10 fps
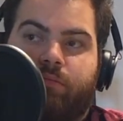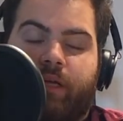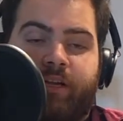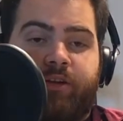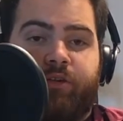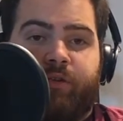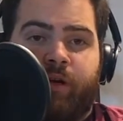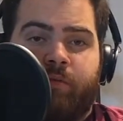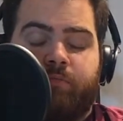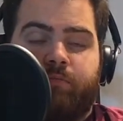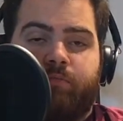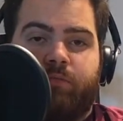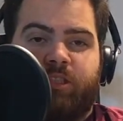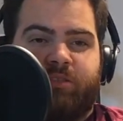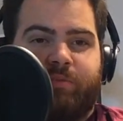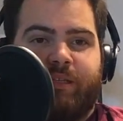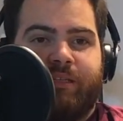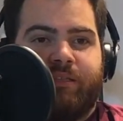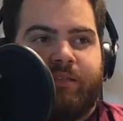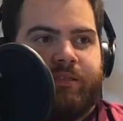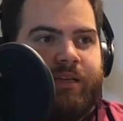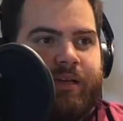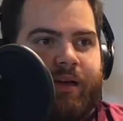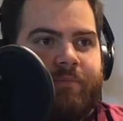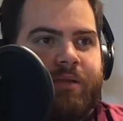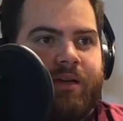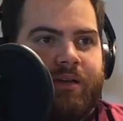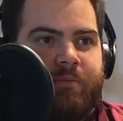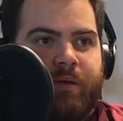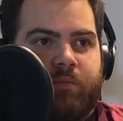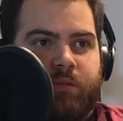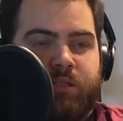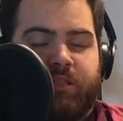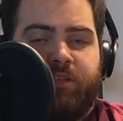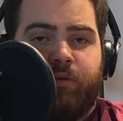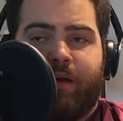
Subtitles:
hitting her up just because it's like I'm not gonna be able to see you.